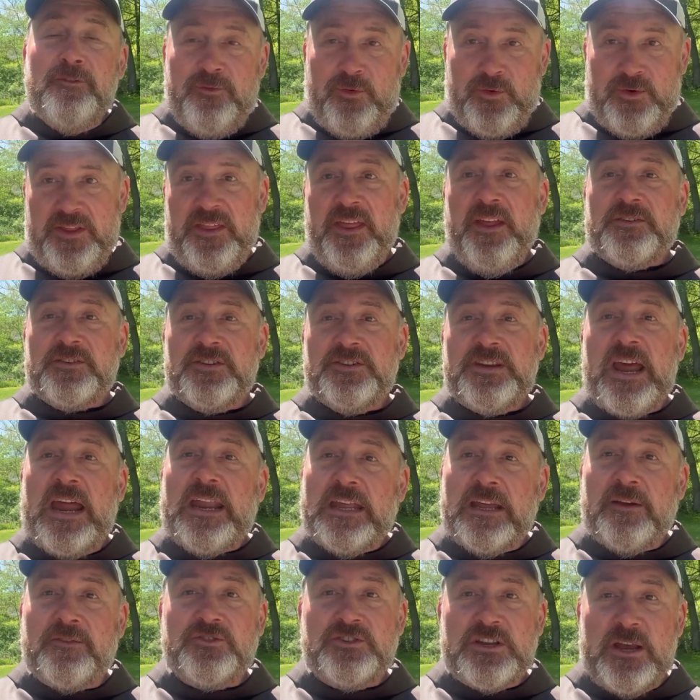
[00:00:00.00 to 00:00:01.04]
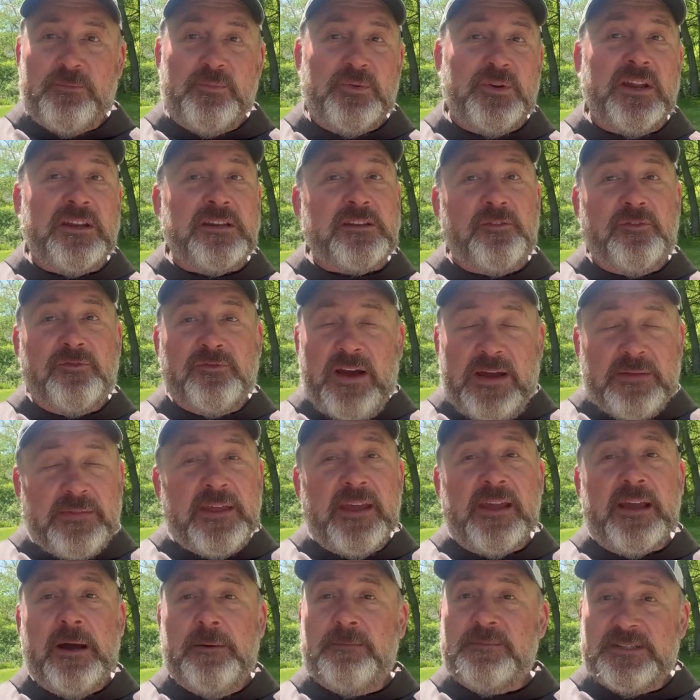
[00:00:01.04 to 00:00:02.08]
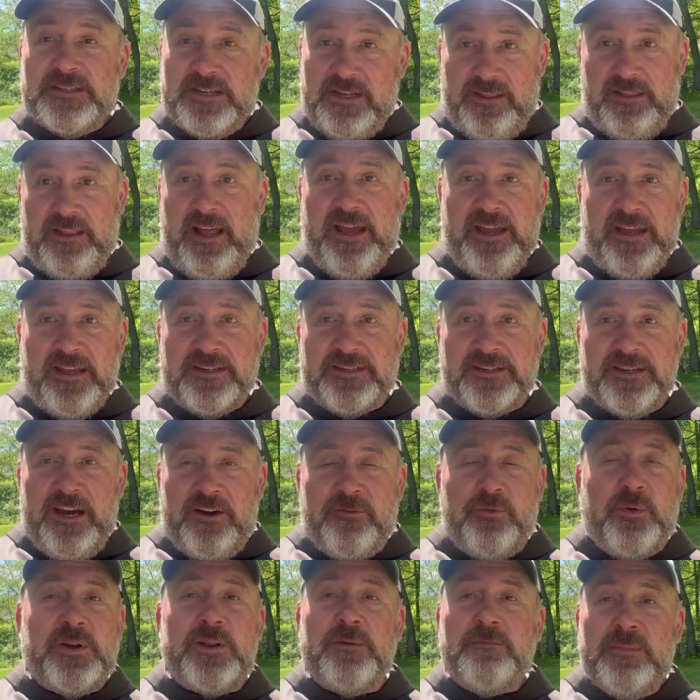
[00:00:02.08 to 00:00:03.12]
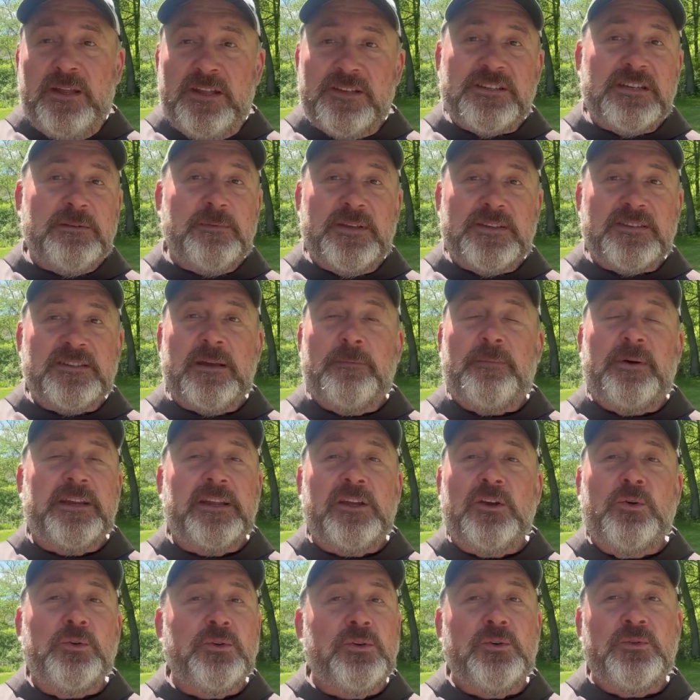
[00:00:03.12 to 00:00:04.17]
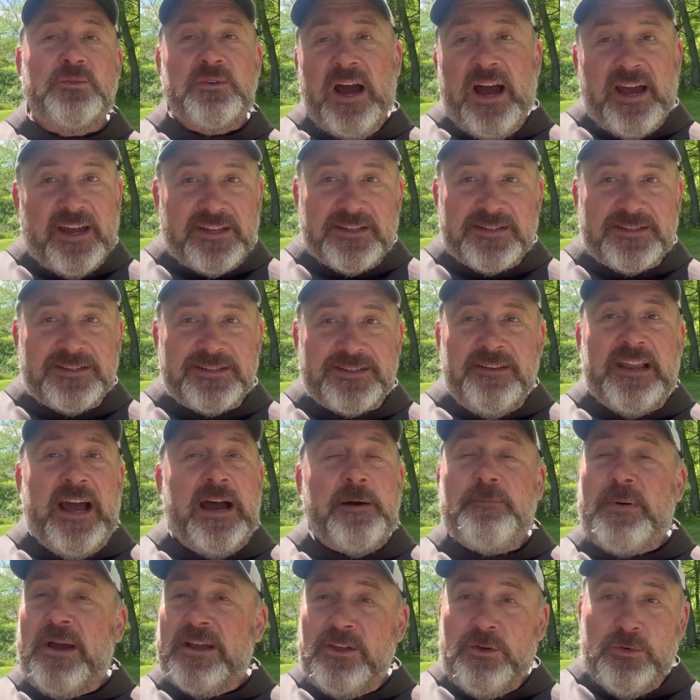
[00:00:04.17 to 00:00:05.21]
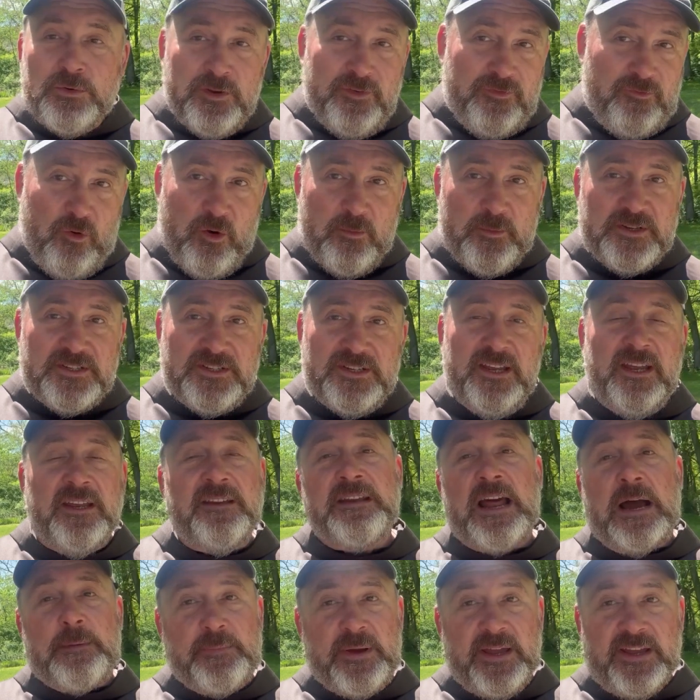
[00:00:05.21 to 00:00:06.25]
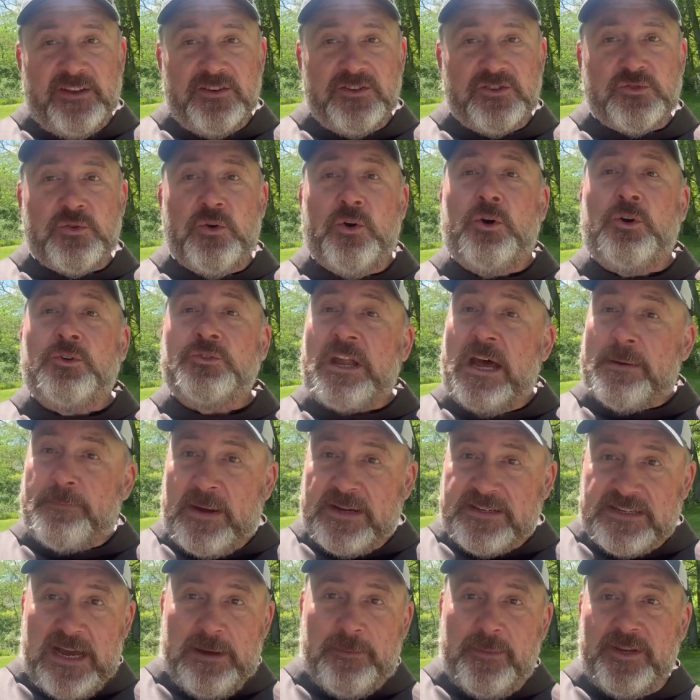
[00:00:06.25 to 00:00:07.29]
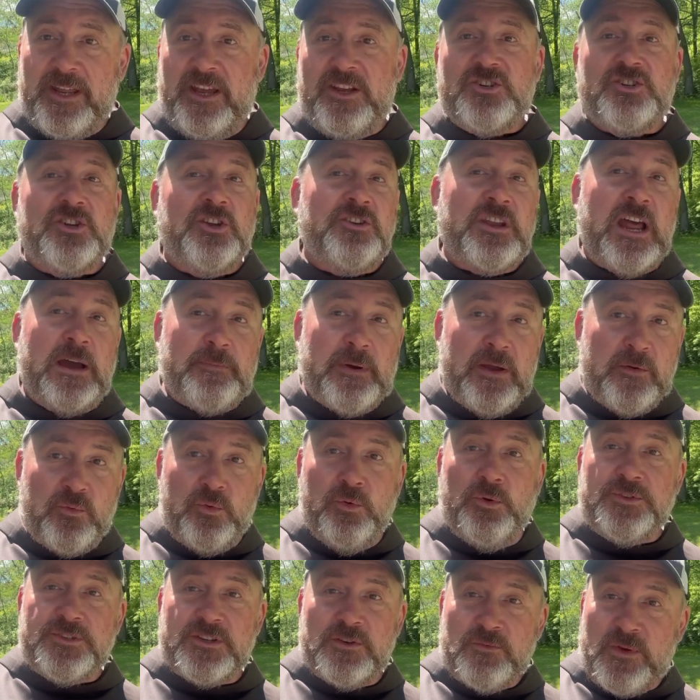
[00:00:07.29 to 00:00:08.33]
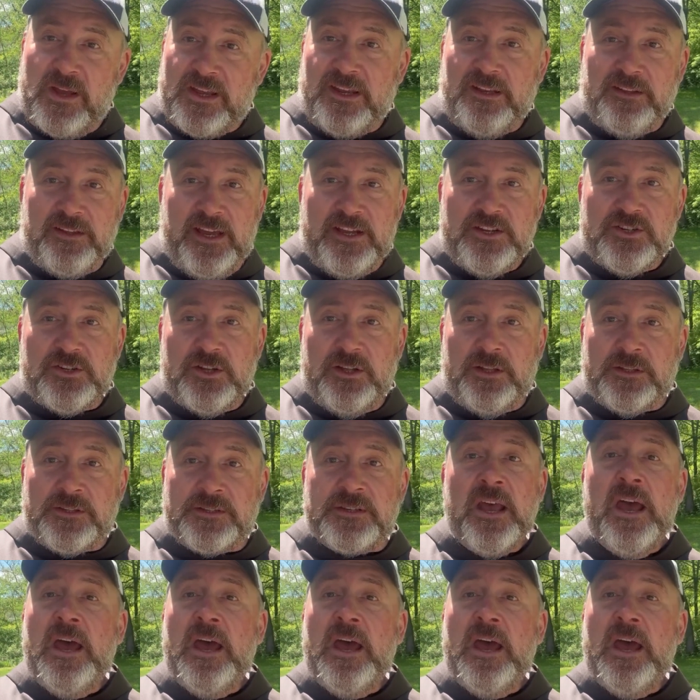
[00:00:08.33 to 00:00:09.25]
for the understanding of shepherding to finally come to light of what it means to be somebody who unites, not by uniformity, not by control, not by domination, not by rules and regulations,